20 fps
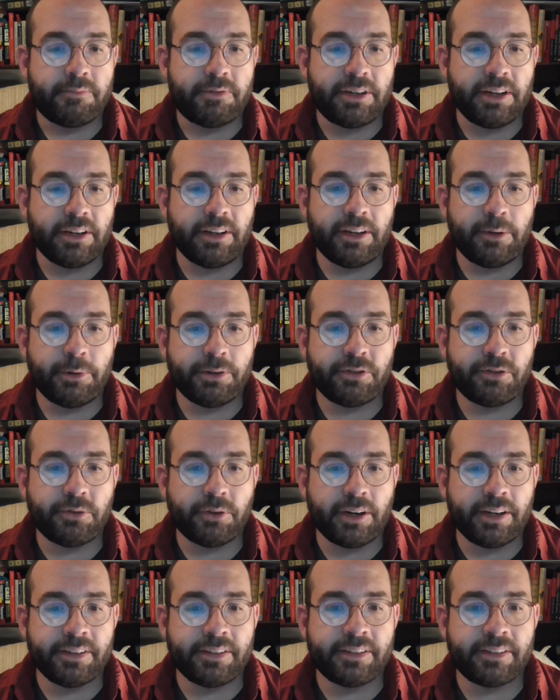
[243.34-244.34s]
Dealing with
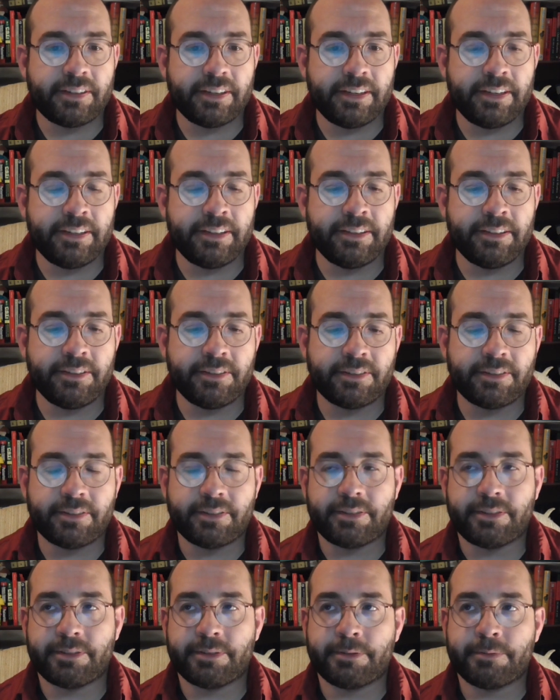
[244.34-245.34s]
stress
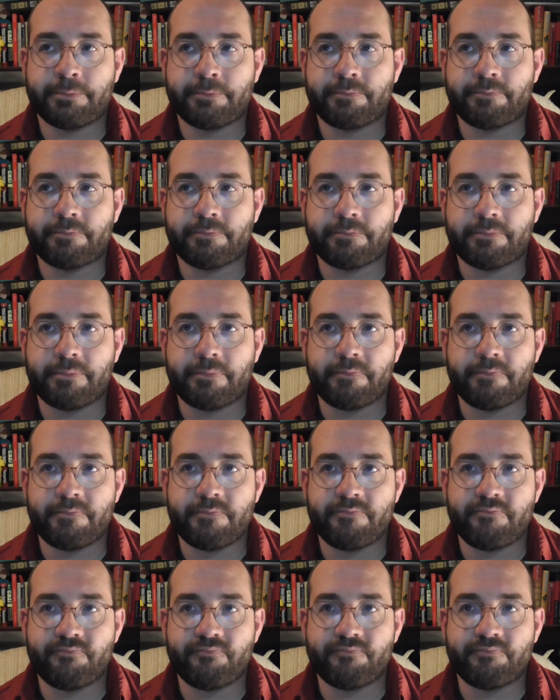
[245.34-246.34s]
is
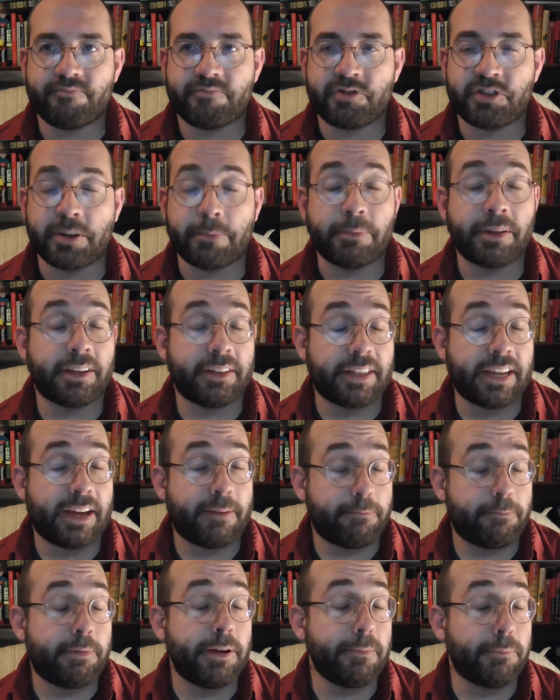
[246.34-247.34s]
something
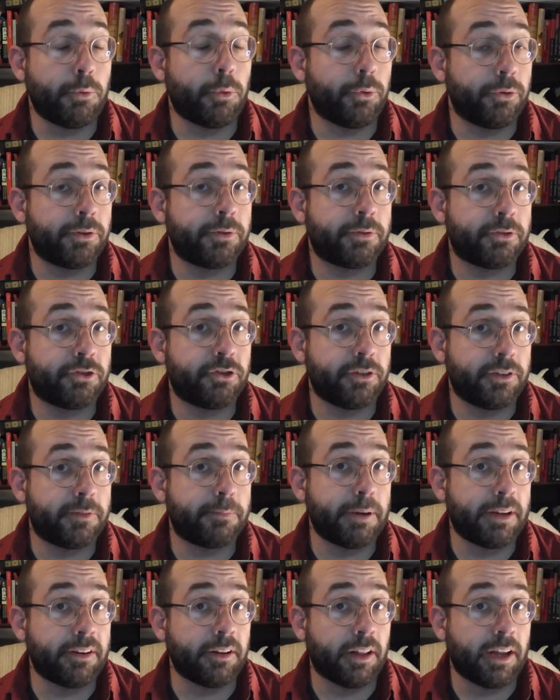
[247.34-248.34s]
that people should
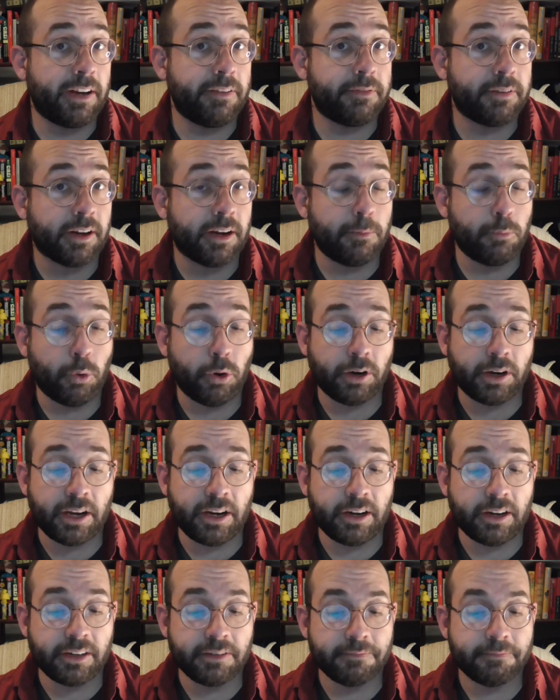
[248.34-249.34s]
spend a lifetime
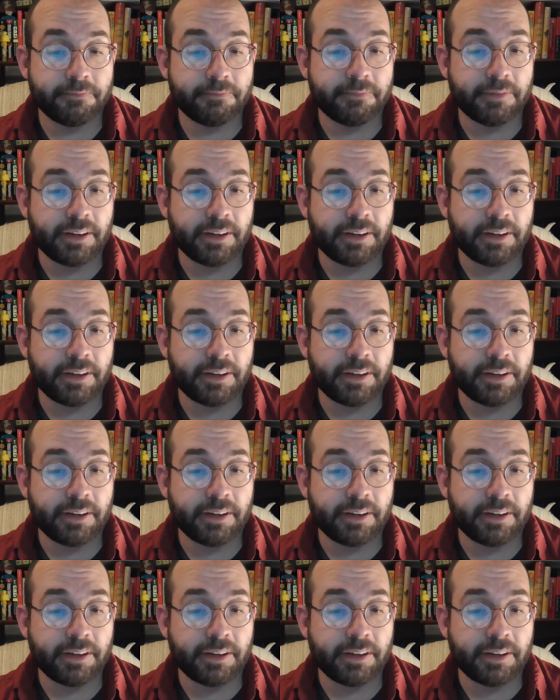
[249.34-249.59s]
working on.